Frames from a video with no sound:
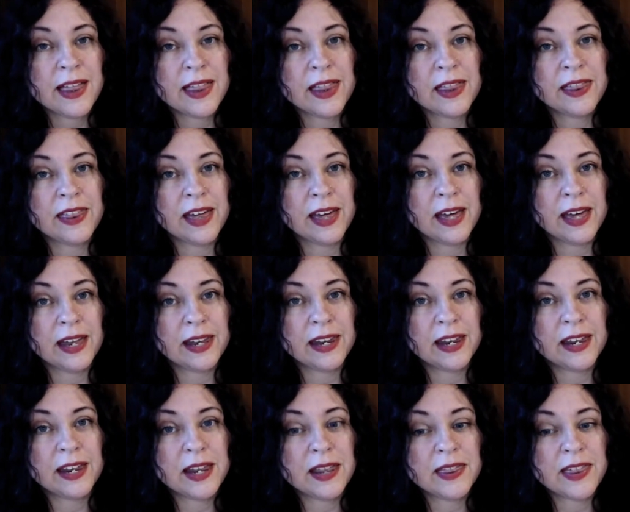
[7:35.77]
that
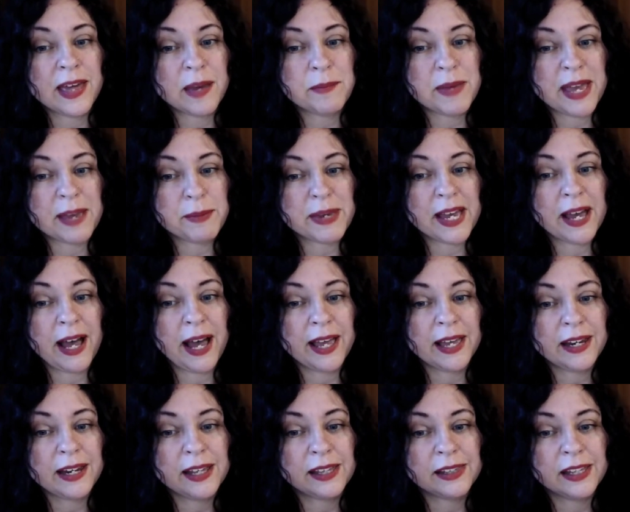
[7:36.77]
they may be
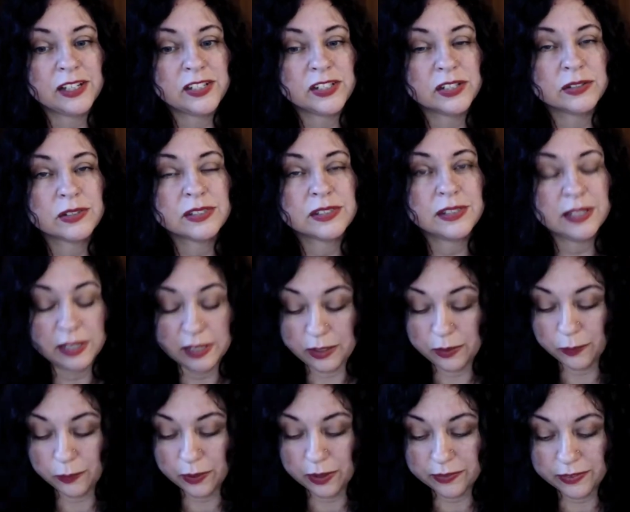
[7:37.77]
hiding, that you see
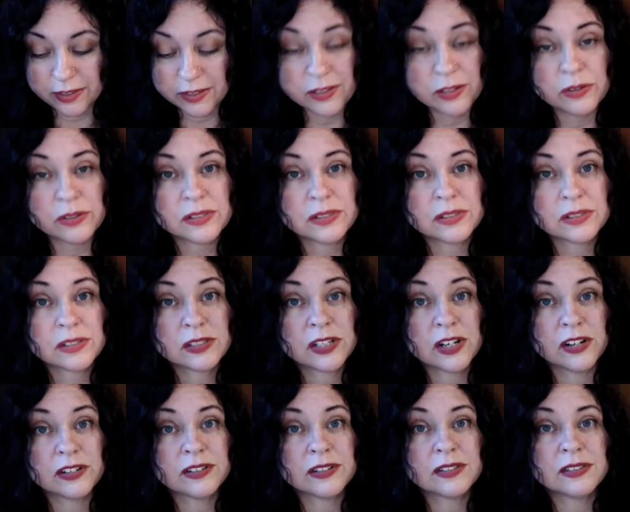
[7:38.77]
where that you
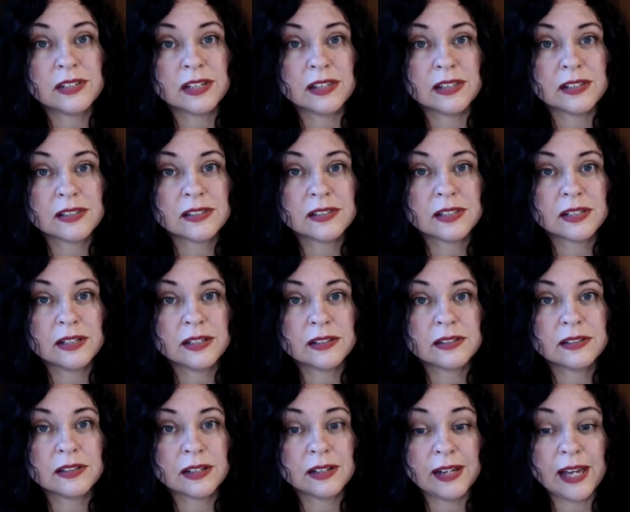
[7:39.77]
start to see the
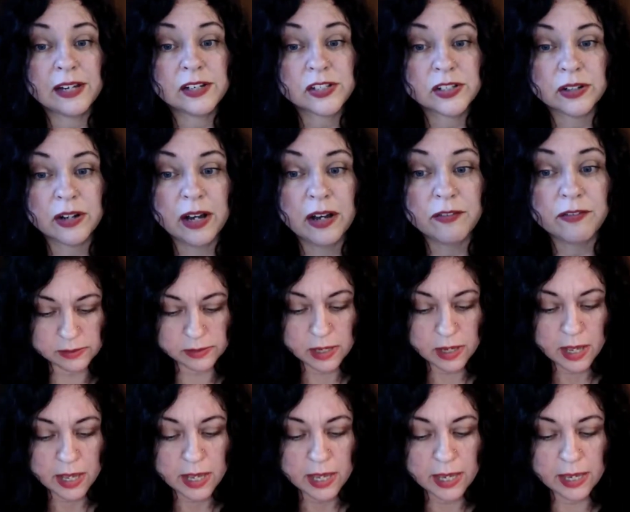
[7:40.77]
sadistic nature of.
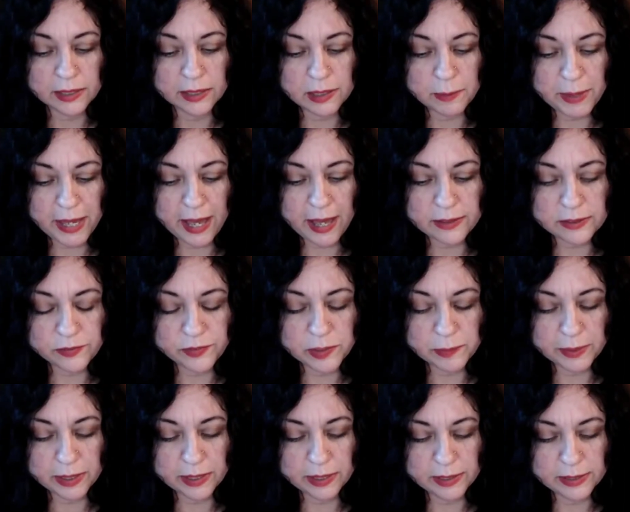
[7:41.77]
In the past few
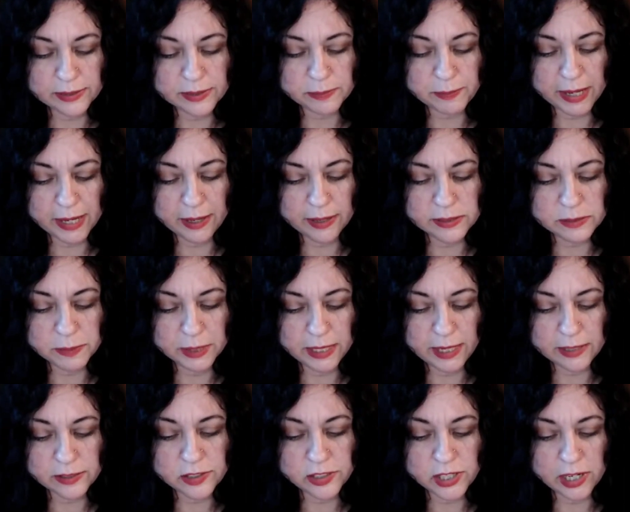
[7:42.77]
months, my husband
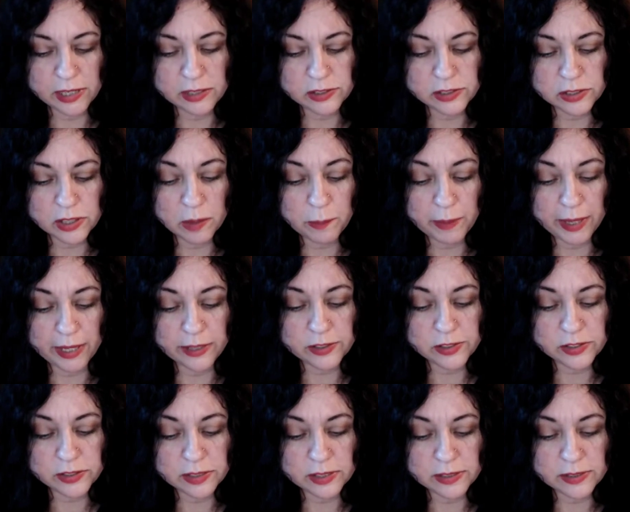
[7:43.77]
has changed so much
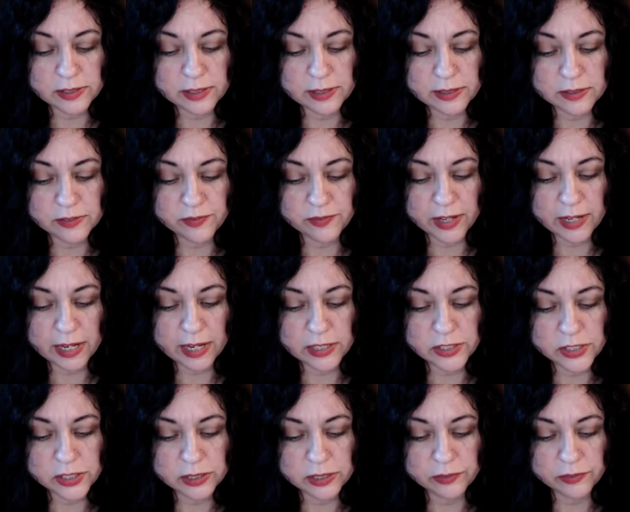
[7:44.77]
since he is
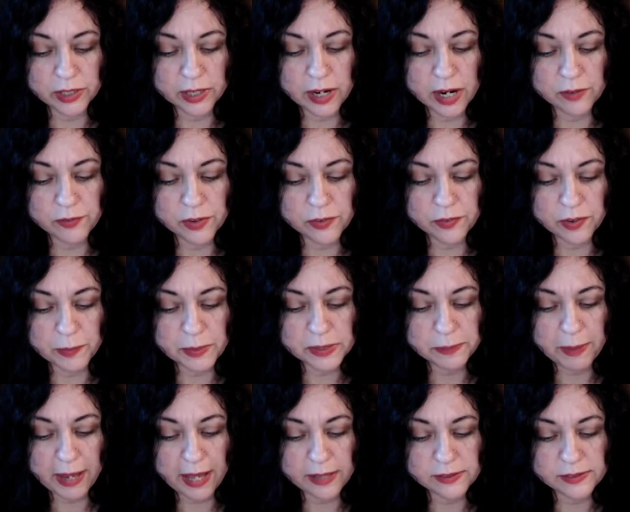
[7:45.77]
financially recovered from his
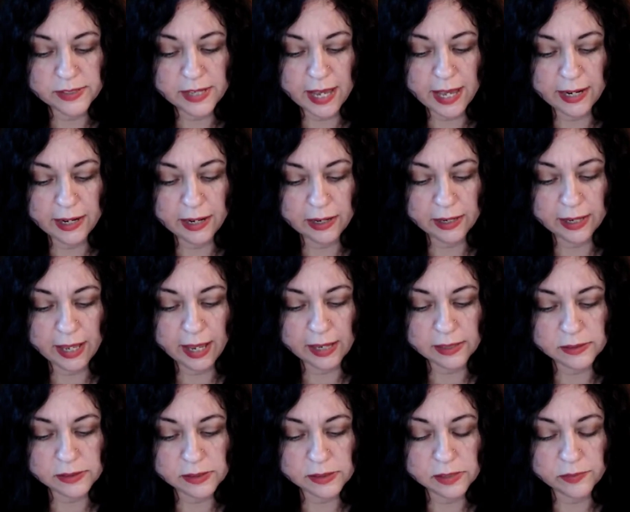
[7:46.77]
past debt and
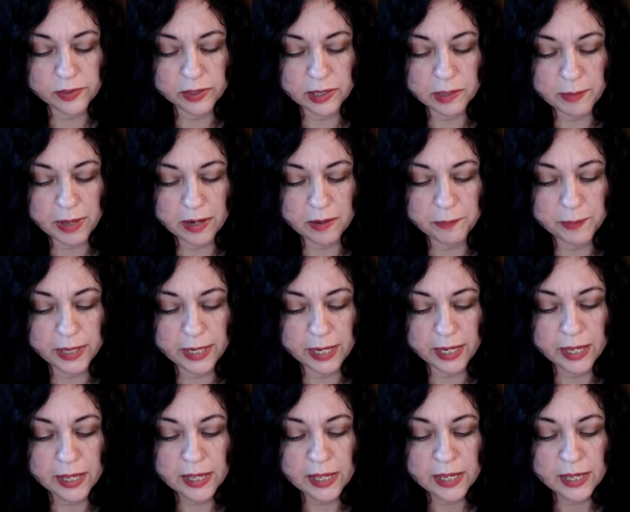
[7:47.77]
gained significant amount of
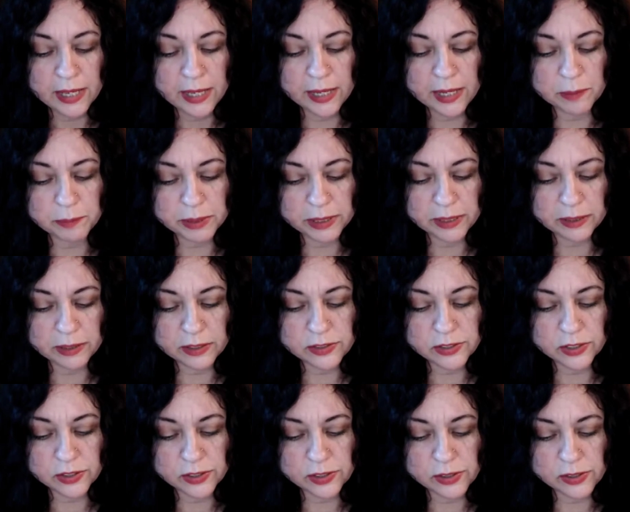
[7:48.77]
money. He completely
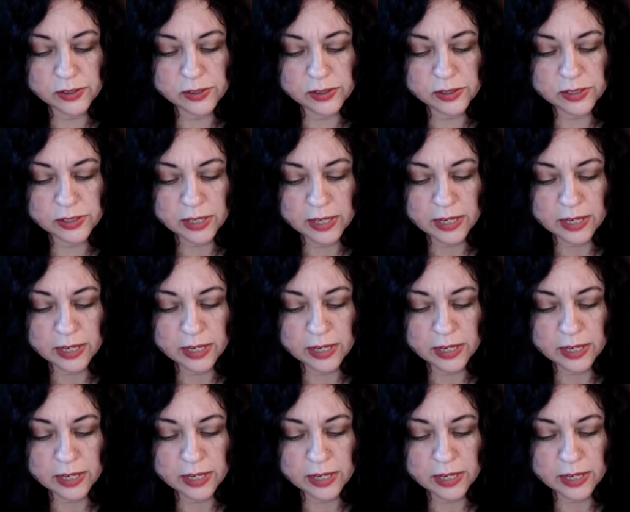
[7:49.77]
turned